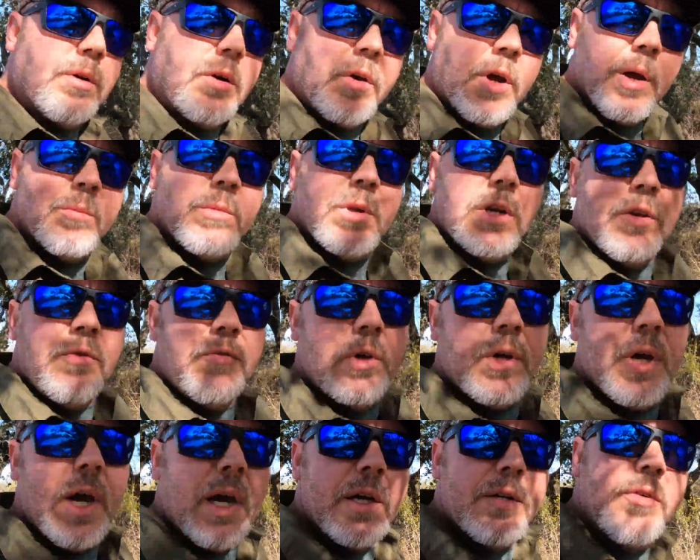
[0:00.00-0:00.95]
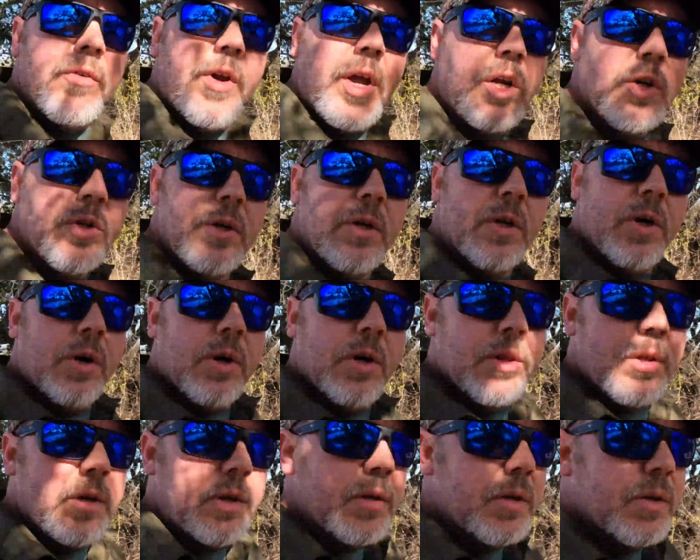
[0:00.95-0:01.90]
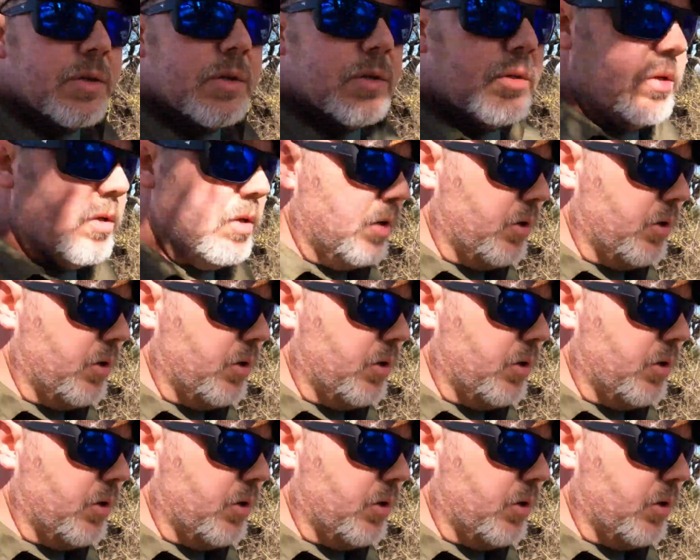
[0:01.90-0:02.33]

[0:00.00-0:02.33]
know how many of you guys have actually heard of this.